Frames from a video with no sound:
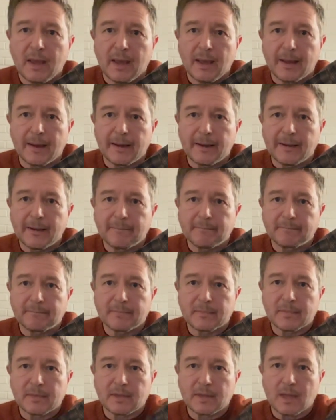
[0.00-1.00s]
I
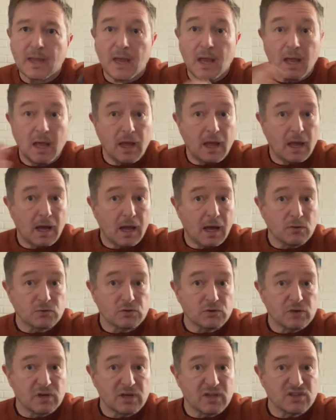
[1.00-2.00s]
was
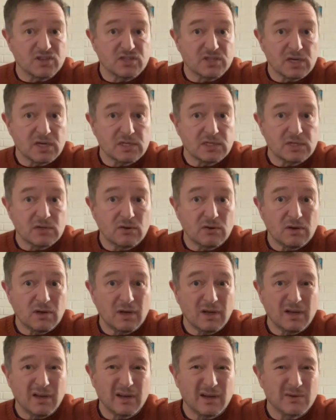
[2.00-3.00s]
looking at the sizing
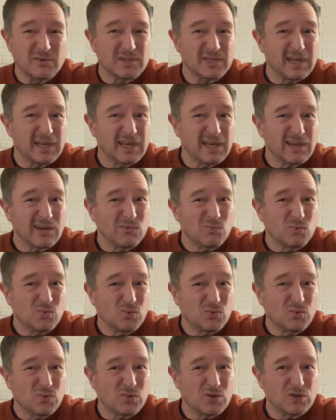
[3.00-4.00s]
online and I was thinking,
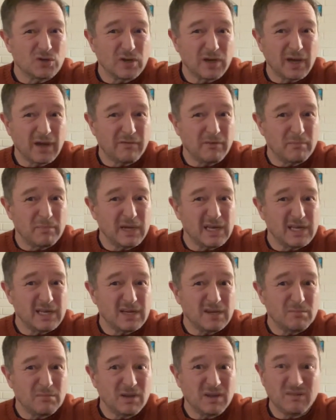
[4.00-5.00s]
ooh, should I have a
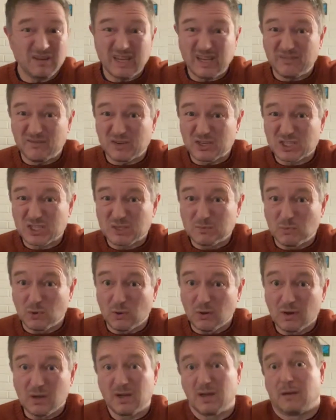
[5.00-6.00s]
medium, even a
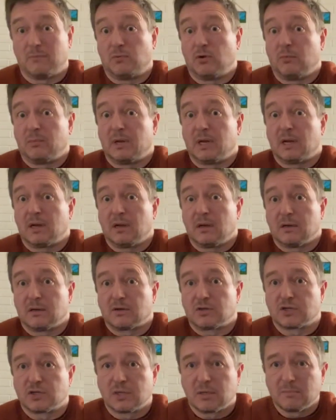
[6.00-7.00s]
small, normally a
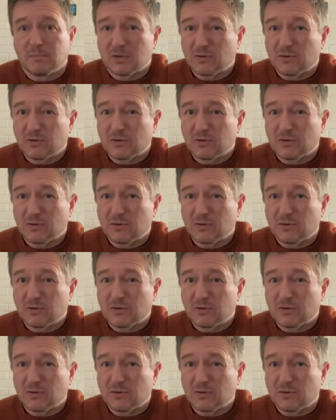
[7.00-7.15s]
large.